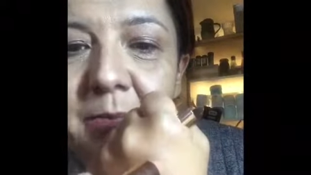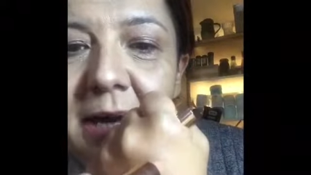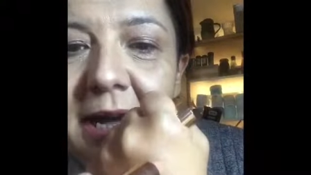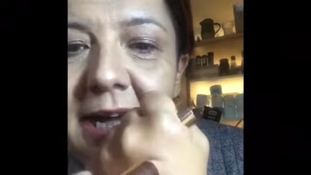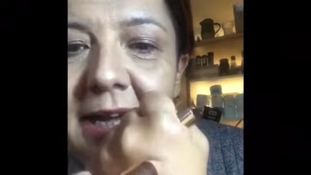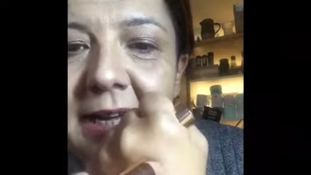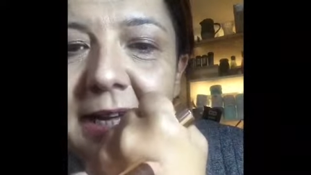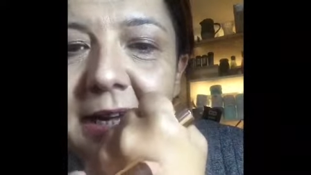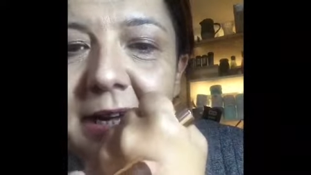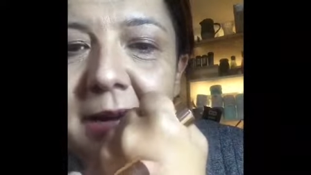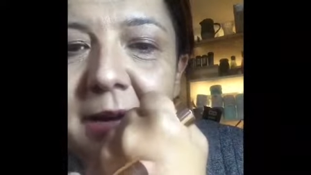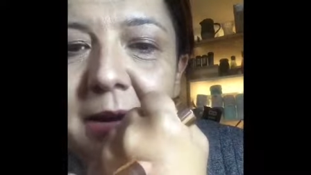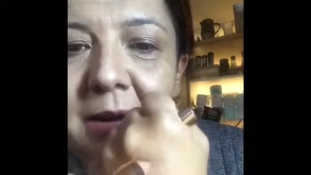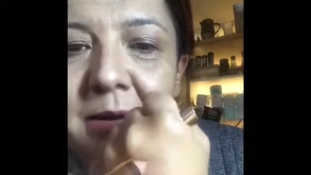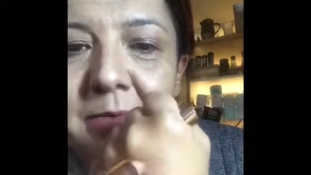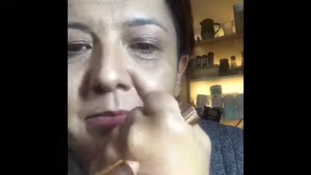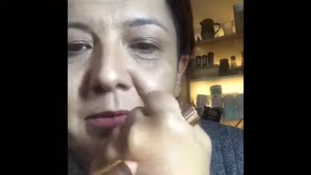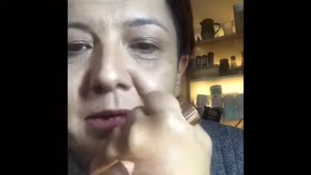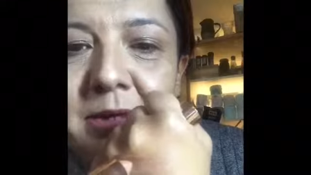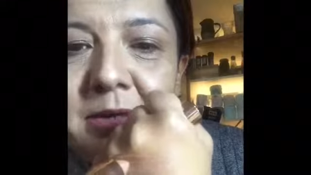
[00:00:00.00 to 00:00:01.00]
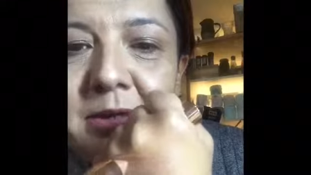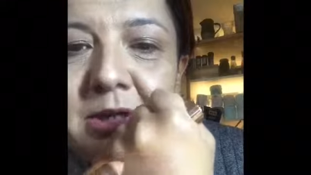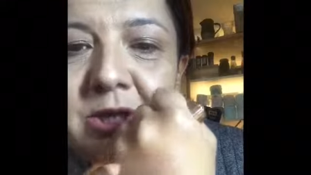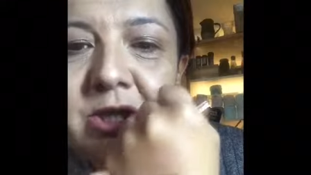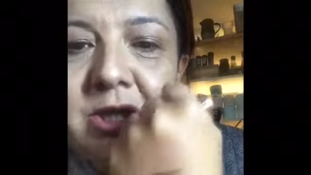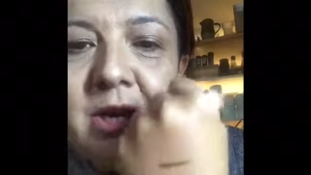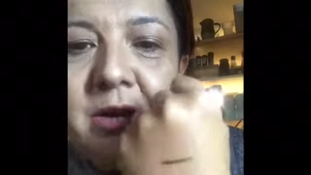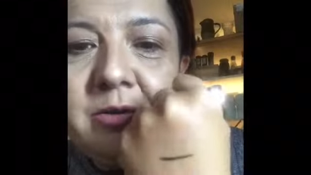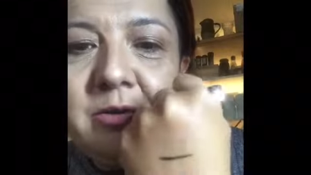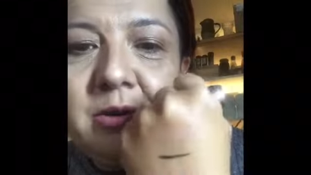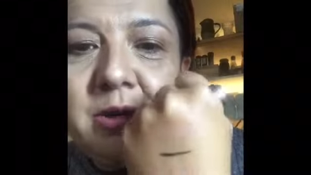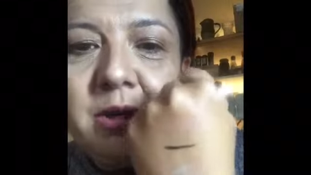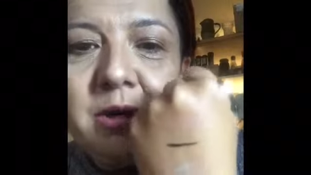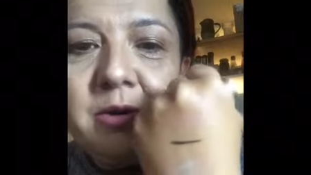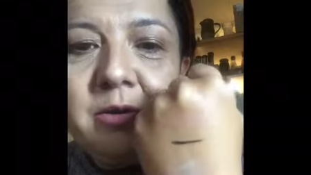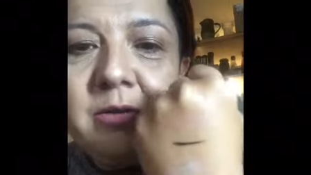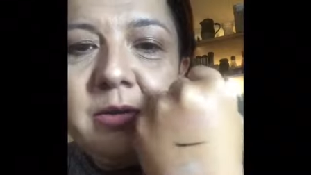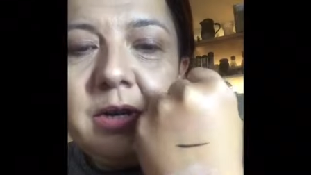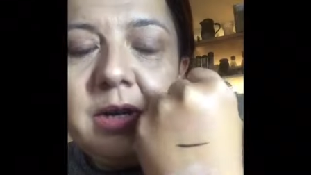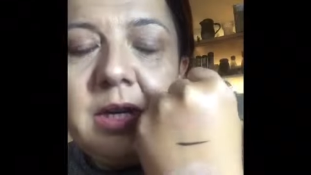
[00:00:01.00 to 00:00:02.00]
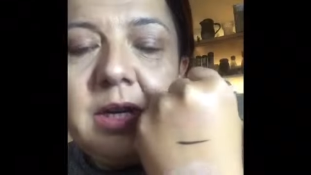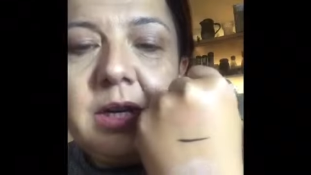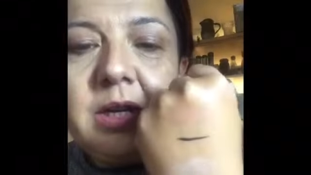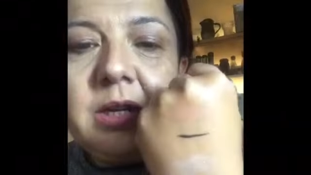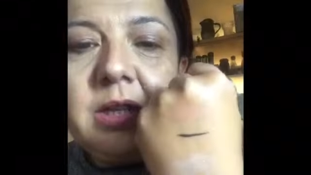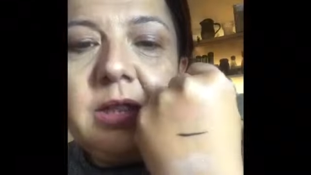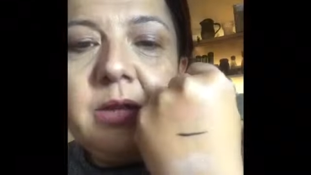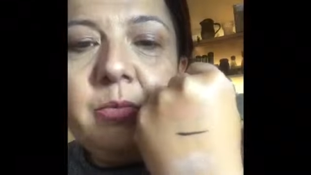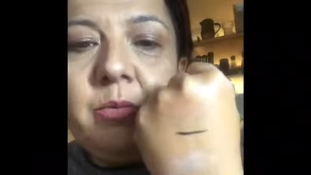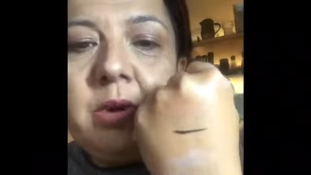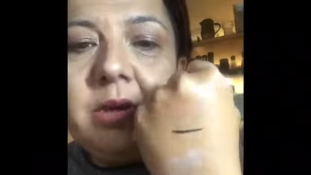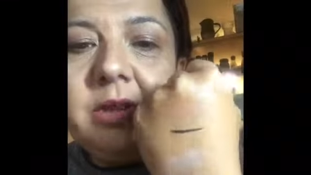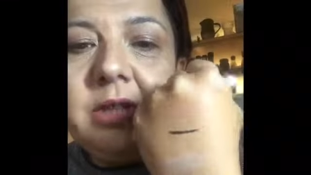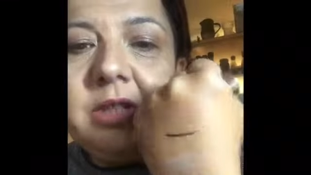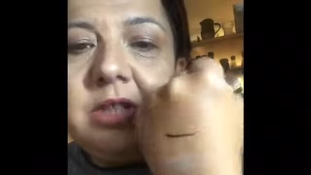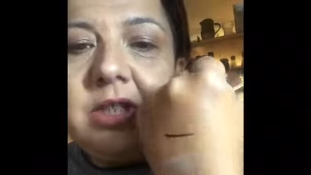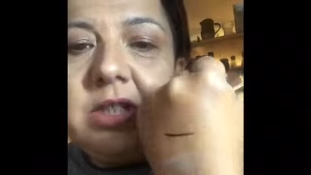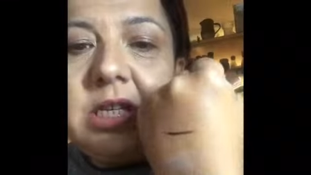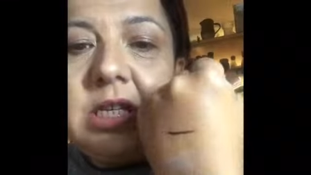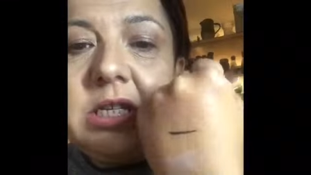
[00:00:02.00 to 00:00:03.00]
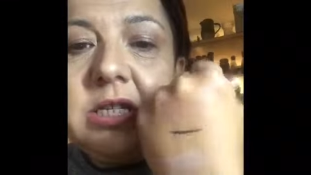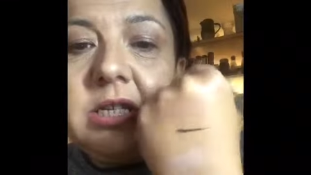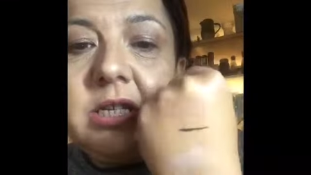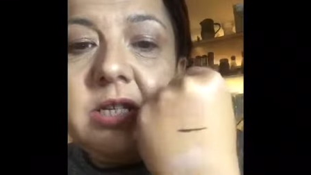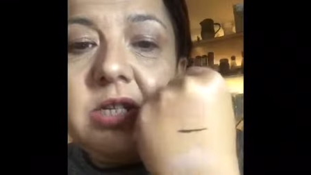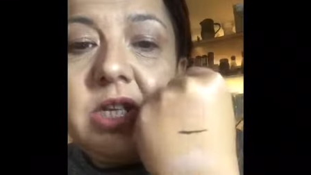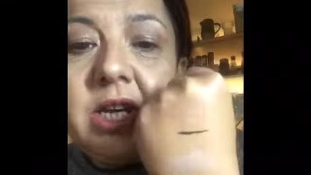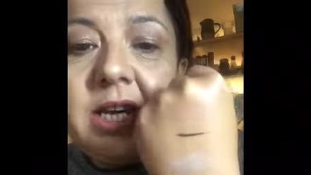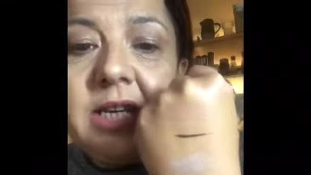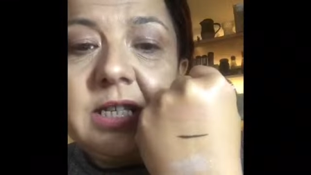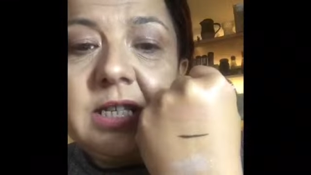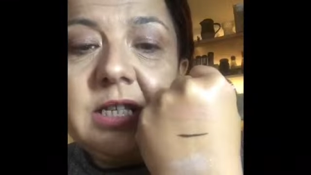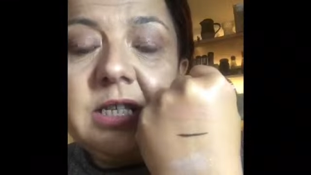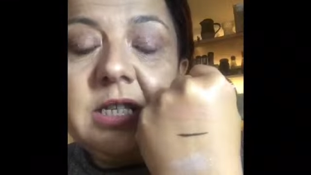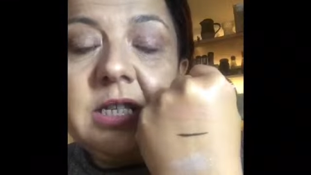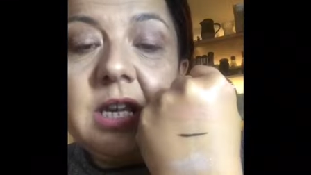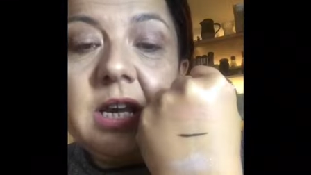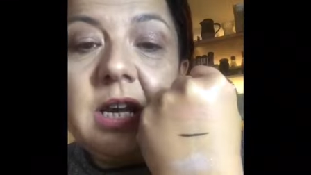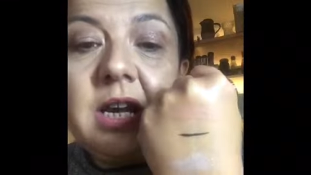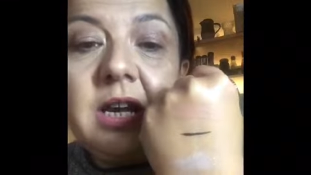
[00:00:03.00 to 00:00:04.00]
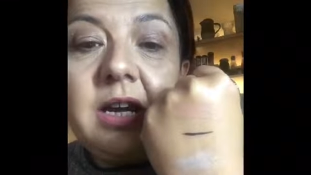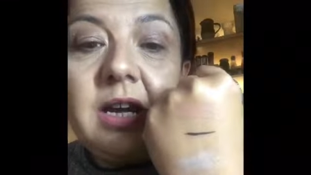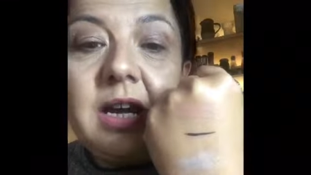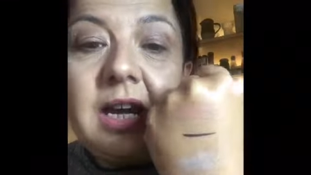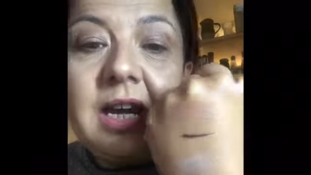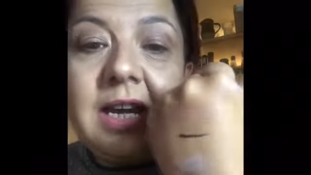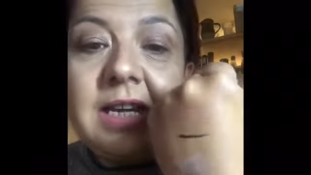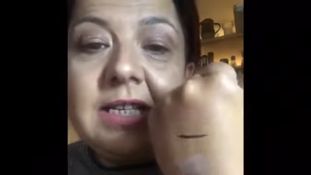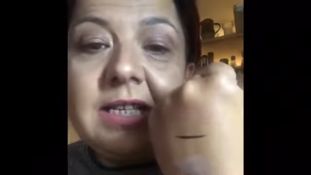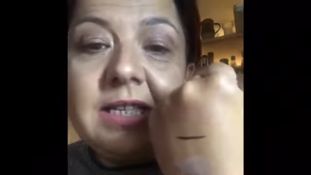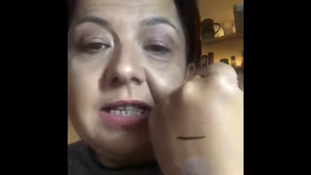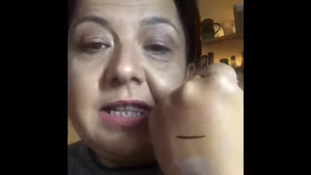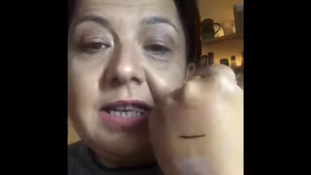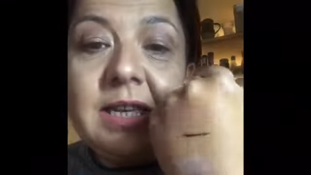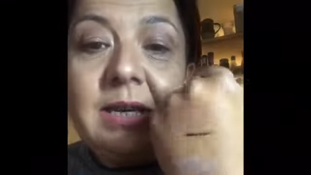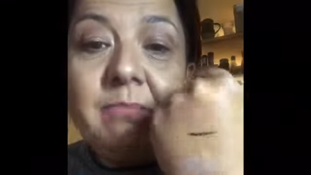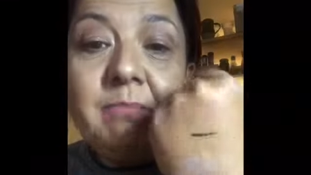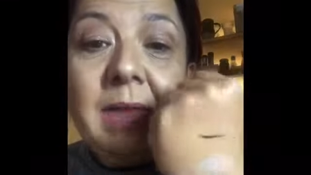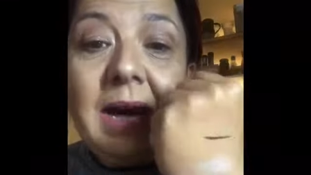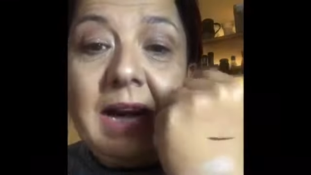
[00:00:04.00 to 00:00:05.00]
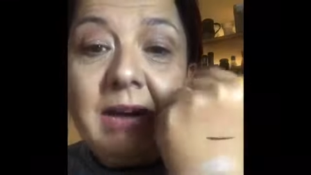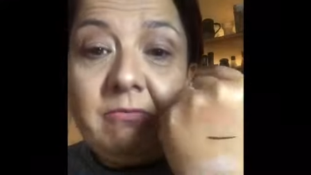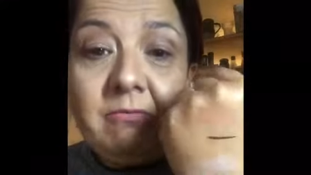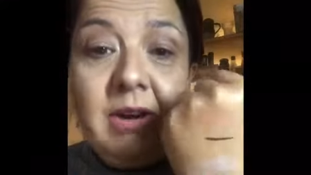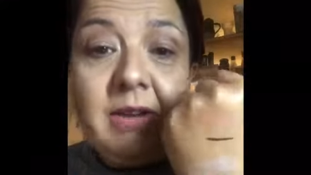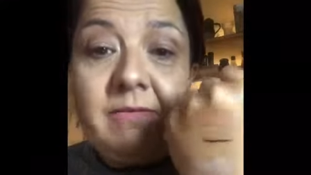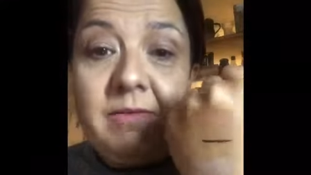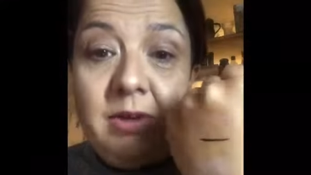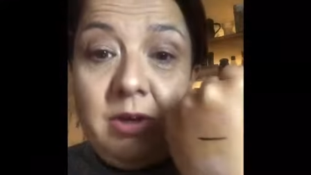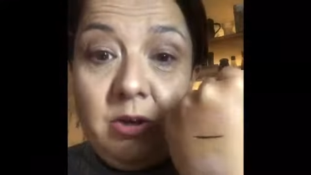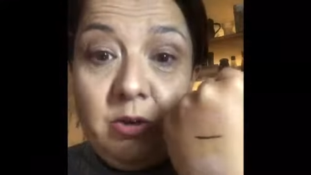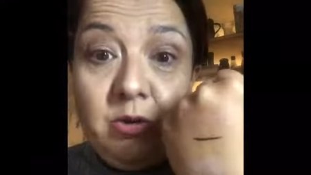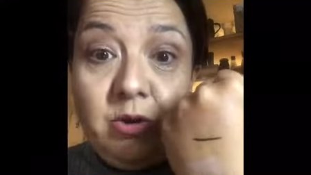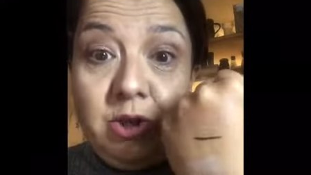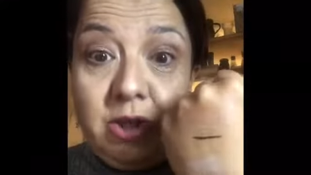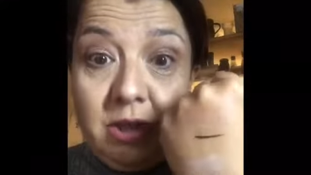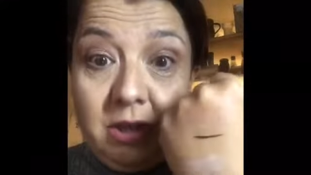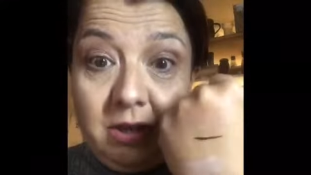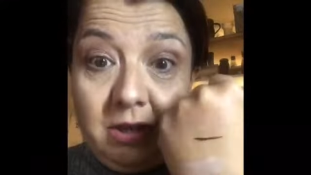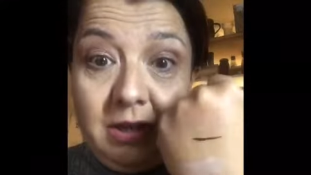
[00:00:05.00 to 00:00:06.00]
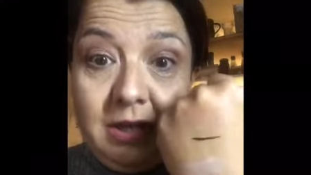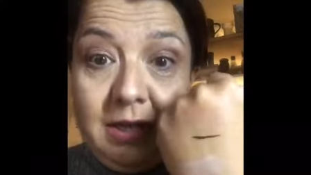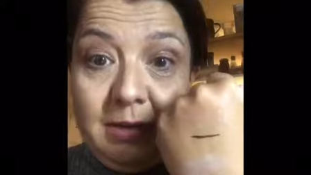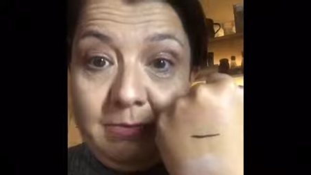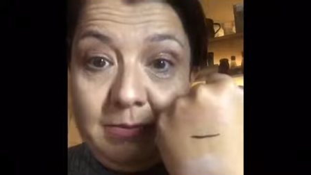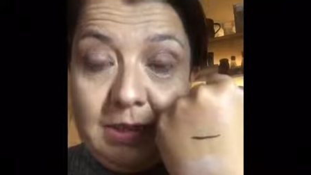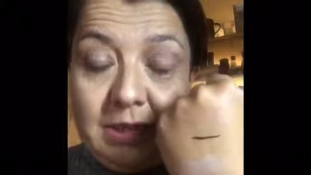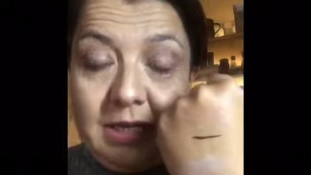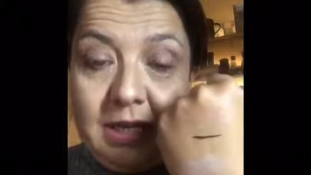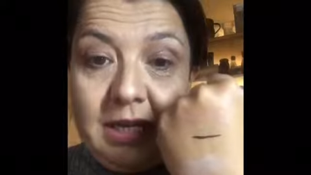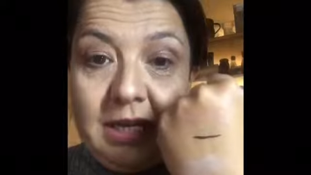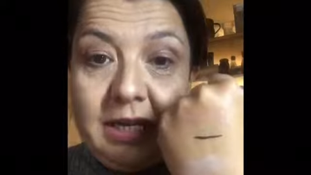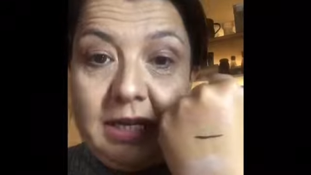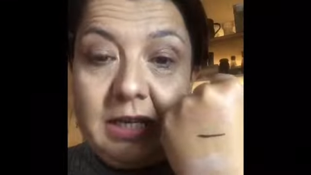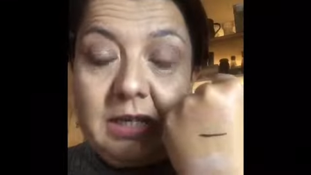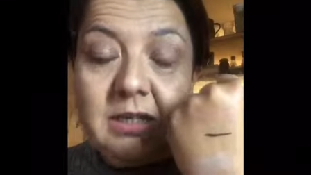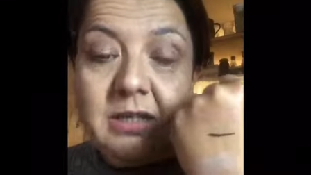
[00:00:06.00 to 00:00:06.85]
back, I'm going to show you the one that she suggests as the Matte Revolution lipstick.